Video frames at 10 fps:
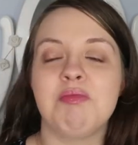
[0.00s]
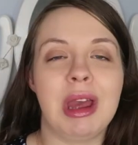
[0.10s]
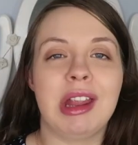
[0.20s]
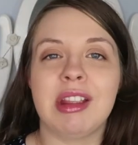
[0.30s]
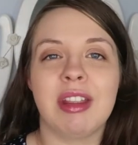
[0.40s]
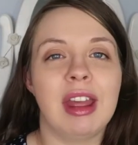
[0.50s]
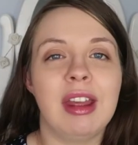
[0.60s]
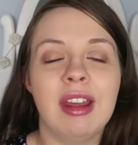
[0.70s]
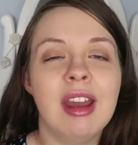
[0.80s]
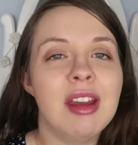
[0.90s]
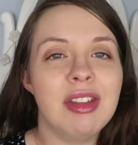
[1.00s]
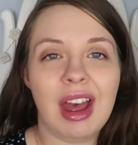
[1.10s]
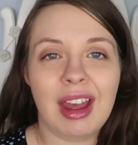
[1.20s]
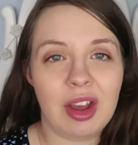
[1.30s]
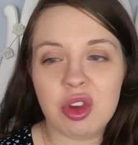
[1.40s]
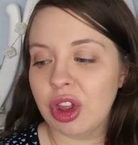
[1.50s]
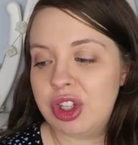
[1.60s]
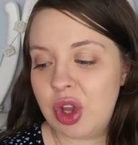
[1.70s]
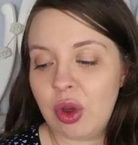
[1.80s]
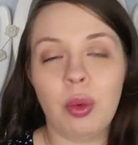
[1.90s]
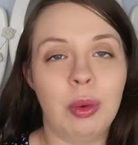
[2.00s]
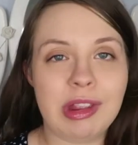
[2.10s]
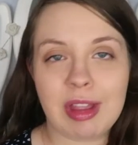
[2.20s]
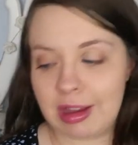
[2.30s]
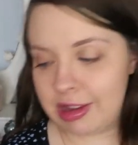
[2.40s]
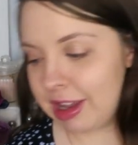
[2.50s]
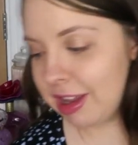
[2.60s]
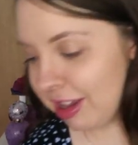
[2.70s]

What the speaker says: best thing that I actually took was this.